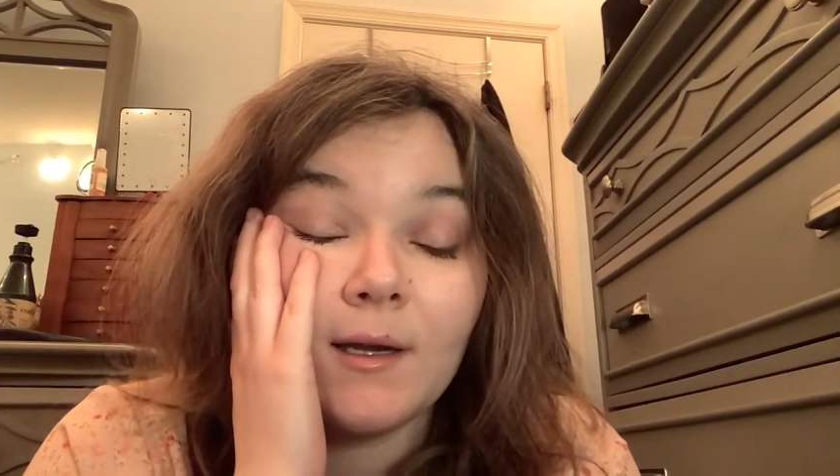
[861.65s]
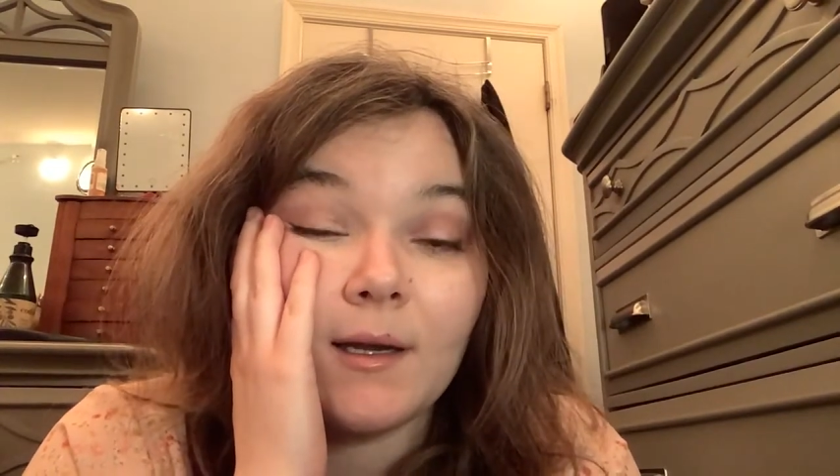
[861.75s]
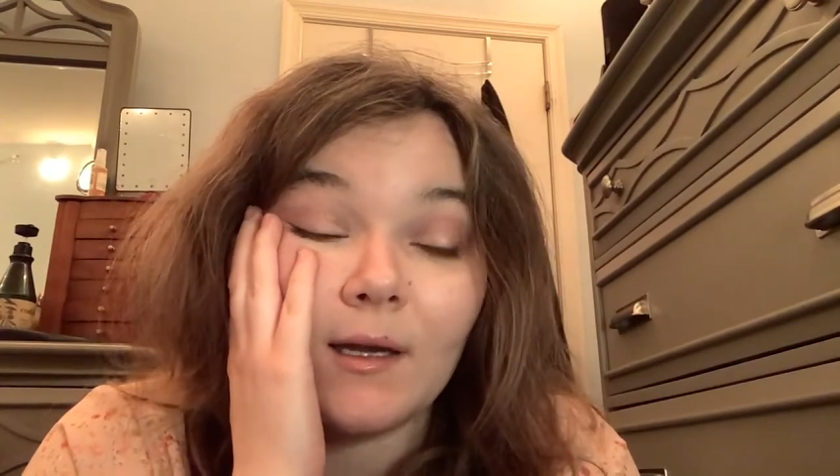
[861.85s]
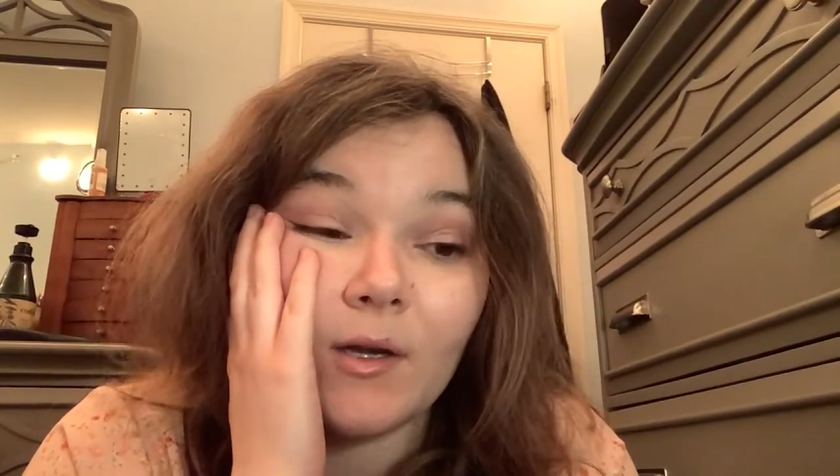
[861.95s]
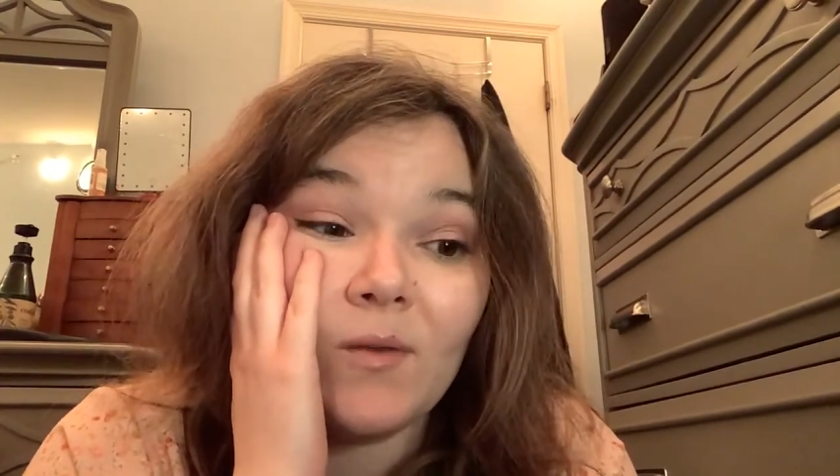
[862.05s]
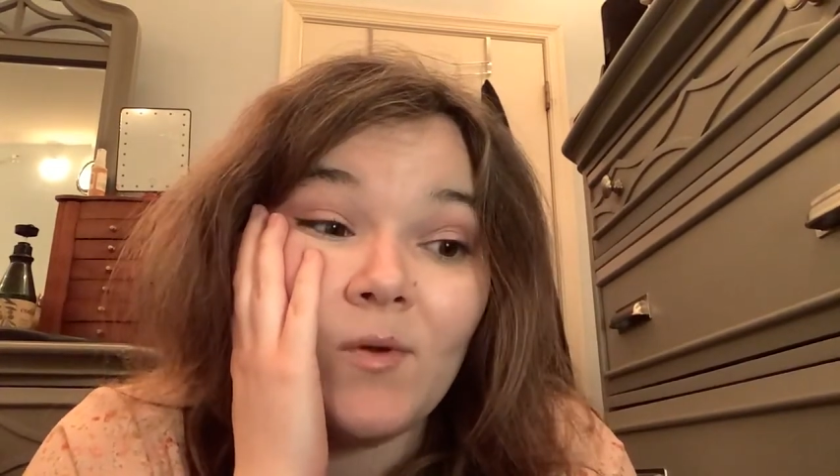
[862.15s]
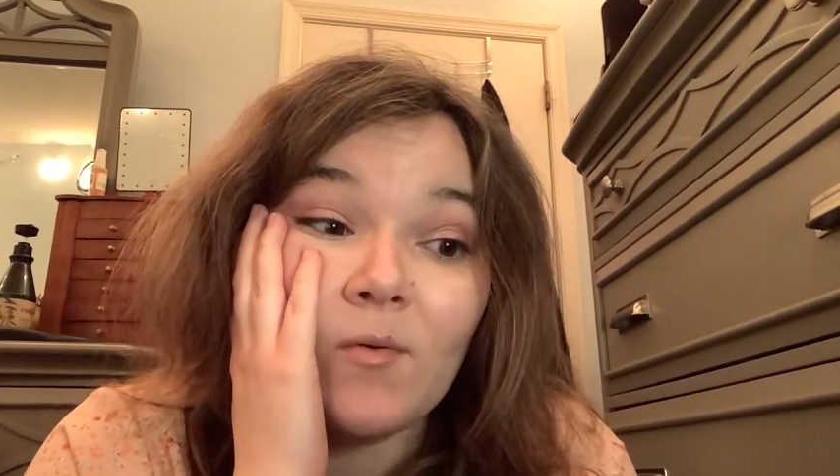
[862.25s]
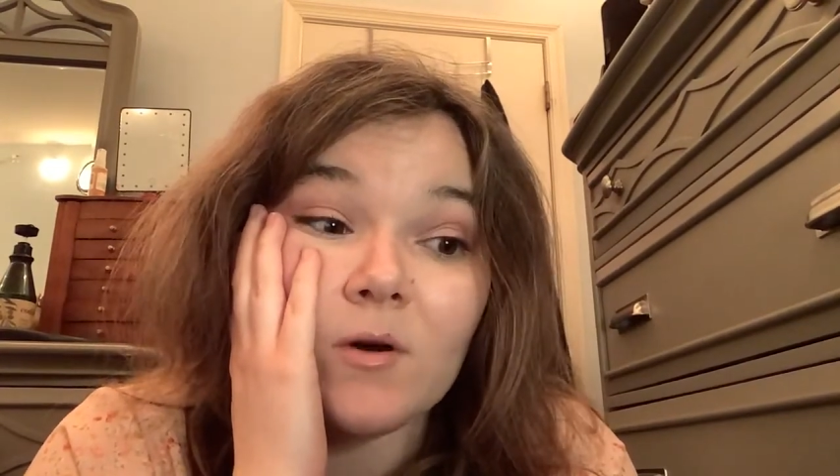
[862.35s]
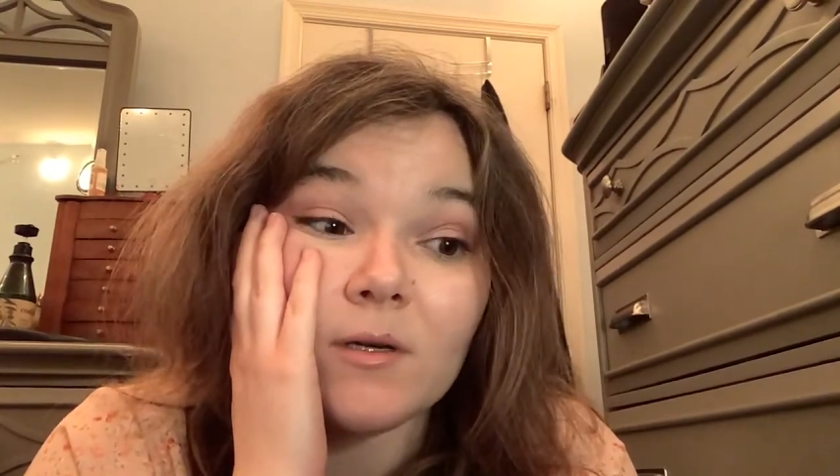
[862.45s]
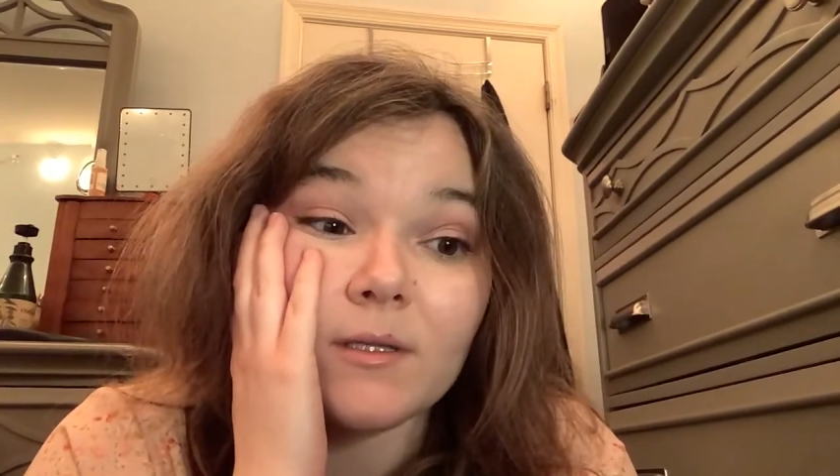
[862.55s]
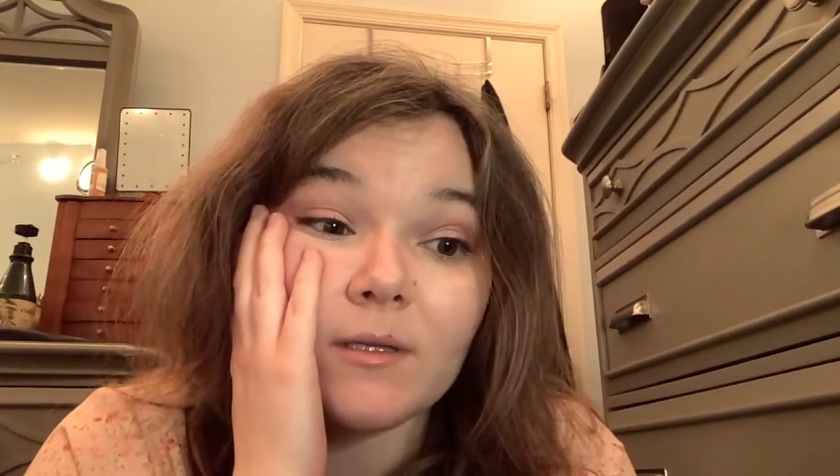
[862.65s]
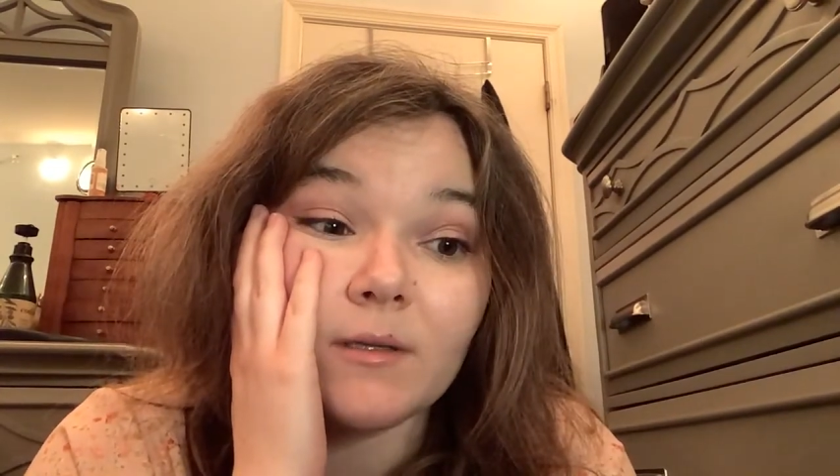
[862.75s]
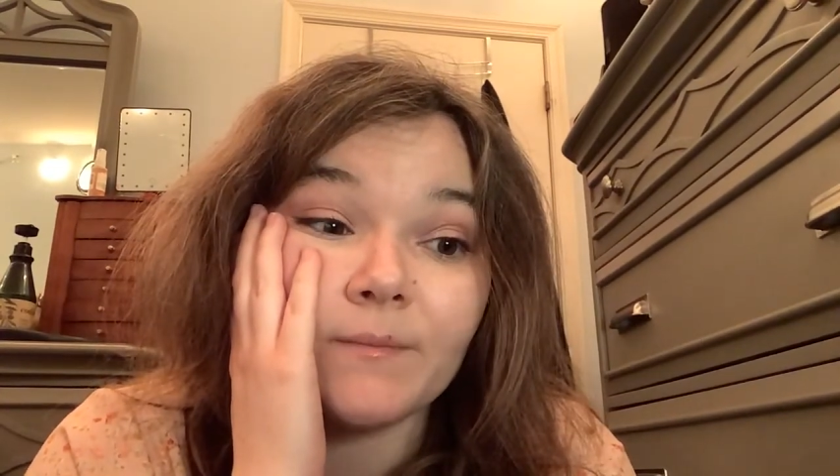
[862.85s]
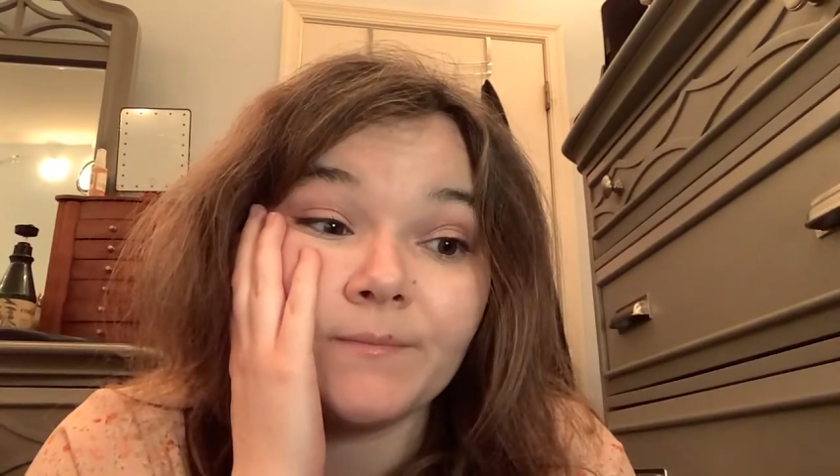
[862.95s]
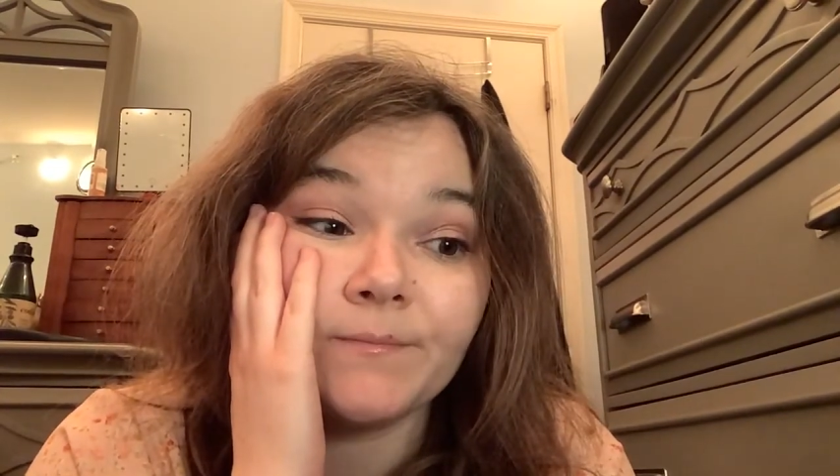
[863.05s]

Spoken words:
it could be worse.